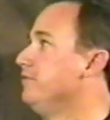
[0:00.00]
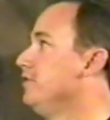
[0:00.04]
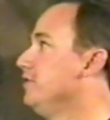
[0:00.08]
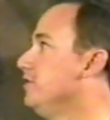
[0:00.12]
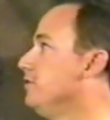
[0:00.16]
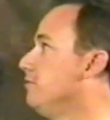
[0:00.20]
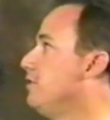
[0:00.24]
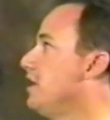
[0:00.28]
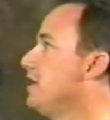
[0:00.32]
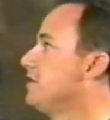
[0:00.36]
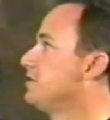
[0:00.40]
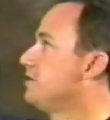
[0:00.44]

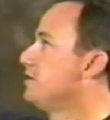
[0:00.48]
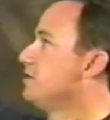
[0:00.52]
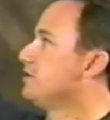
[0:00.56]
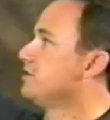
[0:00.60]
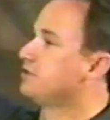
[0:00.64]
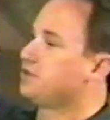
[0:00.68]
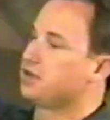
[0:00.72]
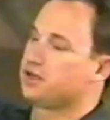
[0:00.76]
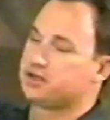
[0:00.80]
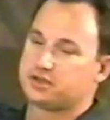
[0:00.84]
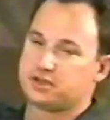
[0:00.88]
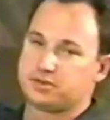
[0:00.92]
The rest of the
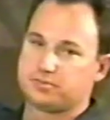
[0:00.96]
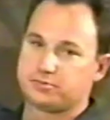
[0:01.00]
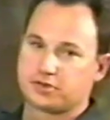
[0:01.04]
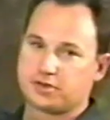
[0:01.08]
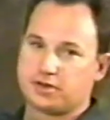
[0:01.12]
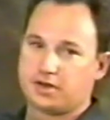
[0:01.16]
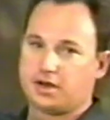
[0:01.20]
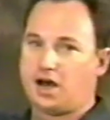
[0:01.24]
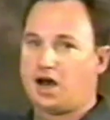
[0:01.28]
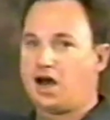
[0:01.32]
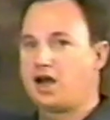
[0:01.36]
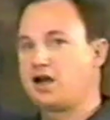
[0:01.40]
system is
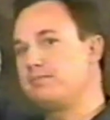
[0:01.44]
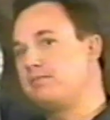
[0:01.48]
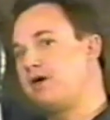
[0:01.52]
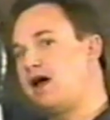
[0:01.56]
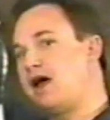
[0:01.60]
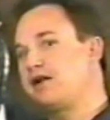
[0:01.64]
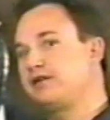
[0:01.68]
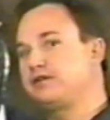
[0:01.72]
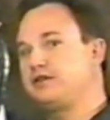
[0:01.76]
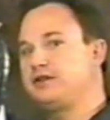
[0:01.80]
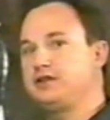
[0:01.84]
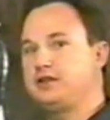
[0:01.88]
going to
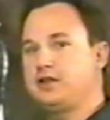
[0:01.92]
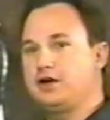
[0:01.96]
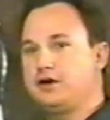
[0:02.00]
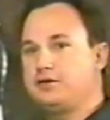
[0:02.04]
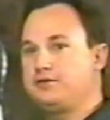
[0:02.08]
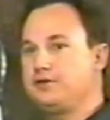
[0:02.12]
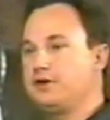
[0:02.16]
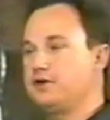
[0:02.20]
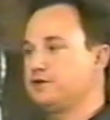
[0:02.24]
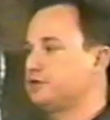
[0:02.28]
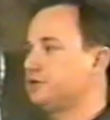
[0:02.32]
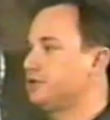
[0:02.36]
automatically
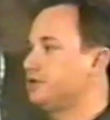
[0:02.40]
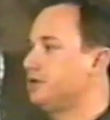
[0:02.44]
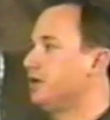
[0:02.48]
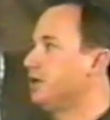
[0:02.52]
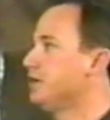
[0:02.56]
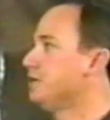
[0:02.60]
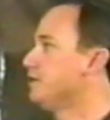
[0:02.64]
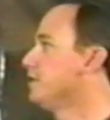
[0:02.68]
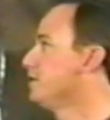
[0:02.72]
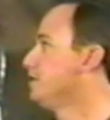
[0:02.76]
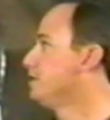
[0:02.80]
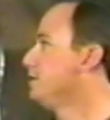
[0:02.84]
load those
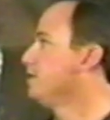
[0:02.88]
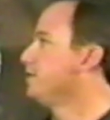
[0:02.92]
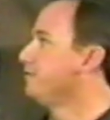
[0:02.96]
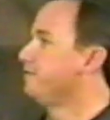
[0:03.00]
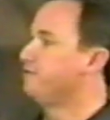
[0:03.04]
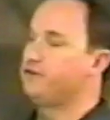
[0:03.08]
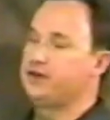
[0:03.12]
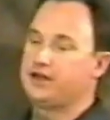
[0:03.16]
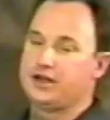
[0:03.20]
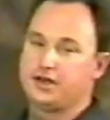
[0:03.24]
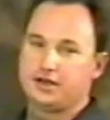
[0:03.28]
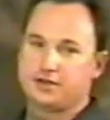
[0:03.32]
studs into the
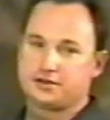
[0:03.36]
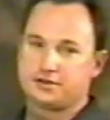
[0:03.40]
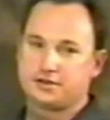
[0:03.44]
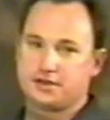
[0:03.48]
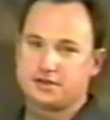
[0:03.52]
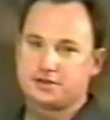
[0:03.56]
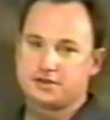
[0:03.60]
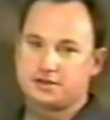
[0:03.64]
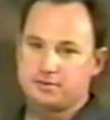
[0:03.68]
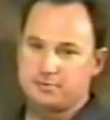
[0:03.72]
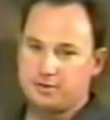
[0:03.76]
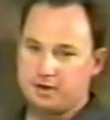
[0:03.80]
feeding
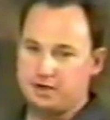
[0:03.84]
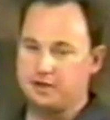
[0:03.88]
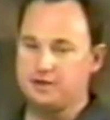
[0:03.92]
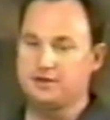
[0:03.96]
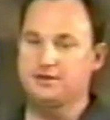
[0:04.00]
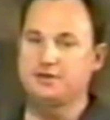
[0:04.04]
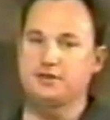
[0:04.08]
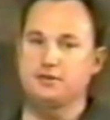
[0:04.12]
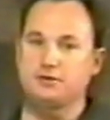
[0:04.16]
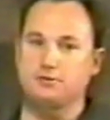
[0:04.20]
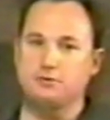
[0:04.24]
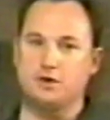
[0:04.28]
system and
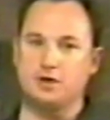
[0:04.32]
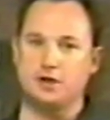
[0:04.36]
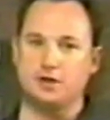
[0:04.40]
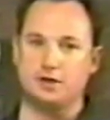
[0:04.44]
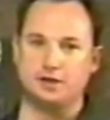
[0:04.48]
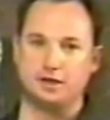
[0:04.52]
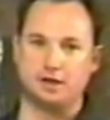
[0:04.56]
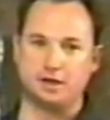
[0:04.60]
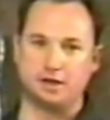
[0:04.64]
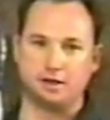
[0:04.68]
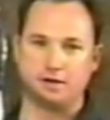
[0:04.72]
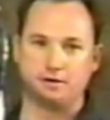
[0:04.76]
into the
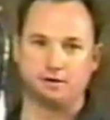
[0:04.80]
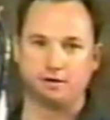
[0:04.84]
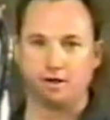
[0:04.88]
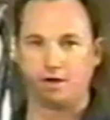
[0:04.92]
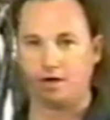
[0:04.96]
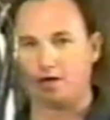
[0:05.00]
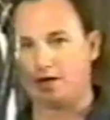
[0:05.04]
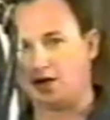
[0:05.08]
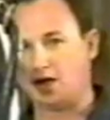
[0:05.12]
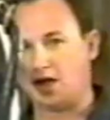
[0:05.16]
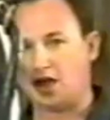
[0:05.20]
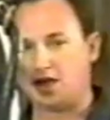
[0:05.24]
weld head
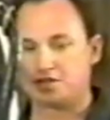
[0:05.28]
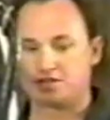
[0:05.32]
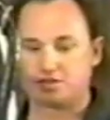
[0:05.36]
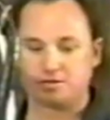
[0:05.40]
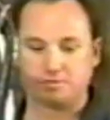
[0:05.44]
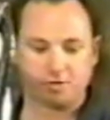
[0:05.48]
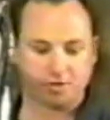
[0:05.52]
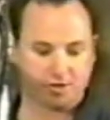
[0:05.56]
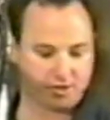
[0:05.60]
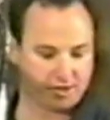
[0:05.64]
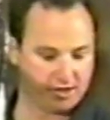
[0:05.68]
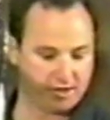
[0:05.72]
as
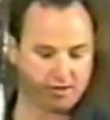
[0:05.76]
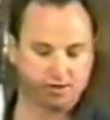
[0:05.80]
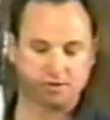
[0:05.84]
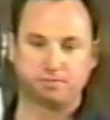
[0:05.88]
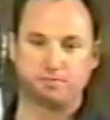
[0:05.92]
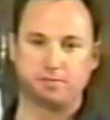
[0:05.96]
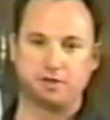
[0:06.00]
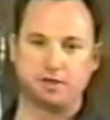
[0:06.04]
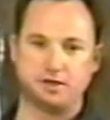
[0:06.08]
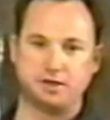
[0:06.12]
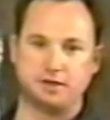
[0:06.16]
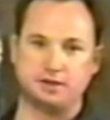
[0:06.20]
the machine's
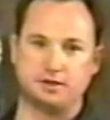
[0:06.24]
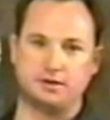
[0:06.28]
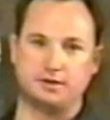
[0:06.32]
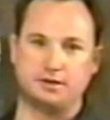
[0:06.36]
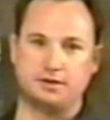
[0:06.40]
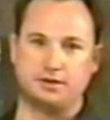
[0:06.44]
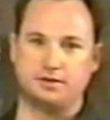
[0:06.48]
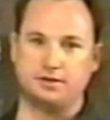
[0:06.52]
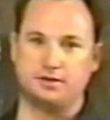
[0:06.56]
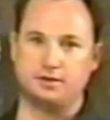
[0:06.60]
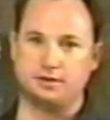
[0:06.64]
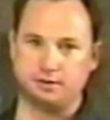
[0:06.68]

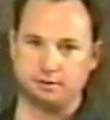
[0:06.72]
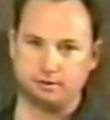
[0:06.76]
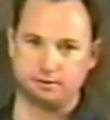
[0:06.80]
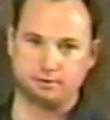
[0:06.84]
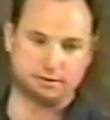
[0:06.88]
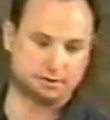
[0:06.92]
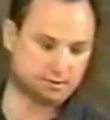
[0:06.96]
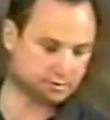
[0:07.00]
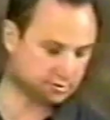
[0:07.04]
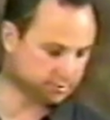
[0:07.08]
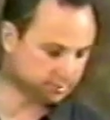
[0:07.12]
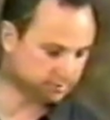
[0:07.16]
being
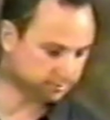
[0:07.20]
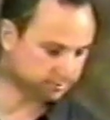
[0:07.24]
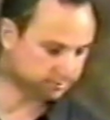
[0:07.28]
used.